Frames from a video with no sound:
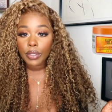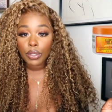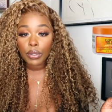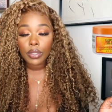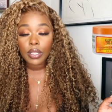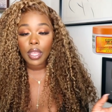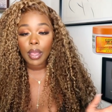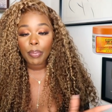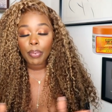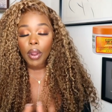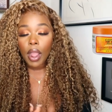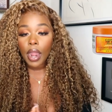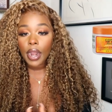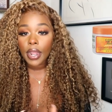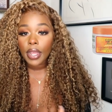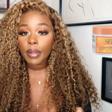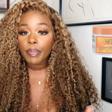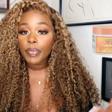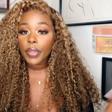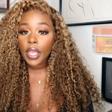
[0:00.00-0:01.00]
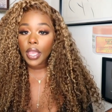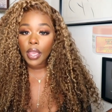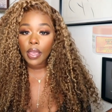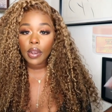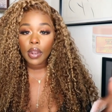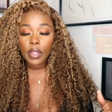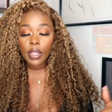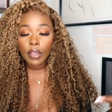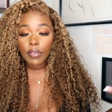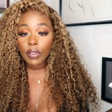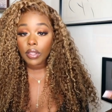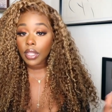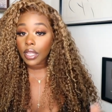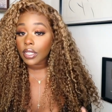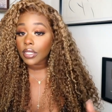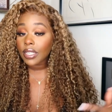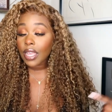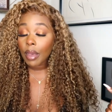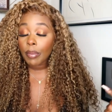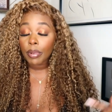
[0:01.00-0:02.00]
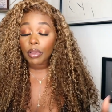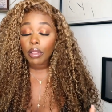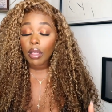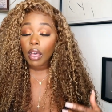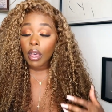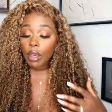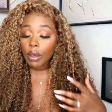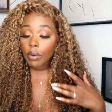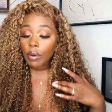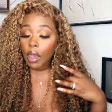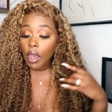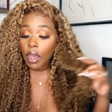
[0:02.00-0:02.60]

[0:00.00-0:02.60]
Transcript: use that product, and I'll leave a link down below.